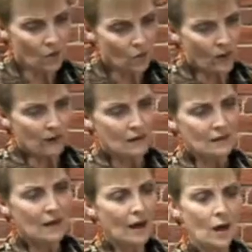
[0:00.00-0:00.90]

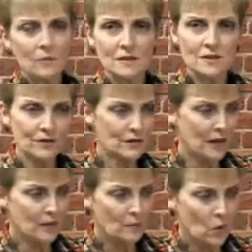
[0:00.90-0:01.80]
Well, up until
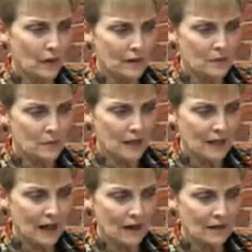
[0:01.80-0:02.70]
that point, Big
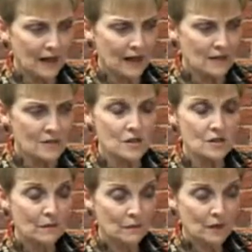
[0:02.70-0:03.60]
Al has
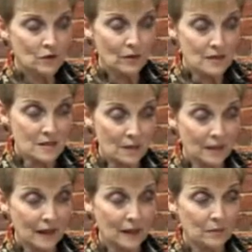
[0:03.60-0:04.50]
dressed up
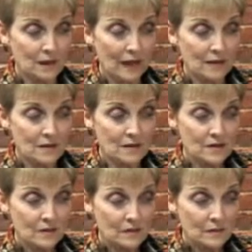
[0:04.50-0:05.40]
like a plant,
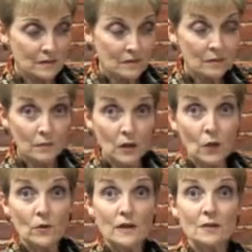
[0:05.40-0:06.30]

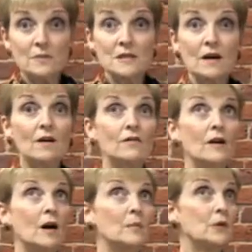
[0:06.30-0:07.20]
blown himself
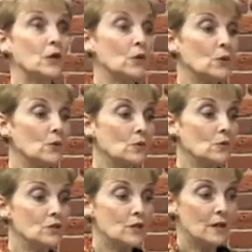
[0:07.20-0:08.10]
up
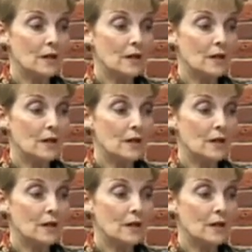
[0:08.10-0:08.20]
huge,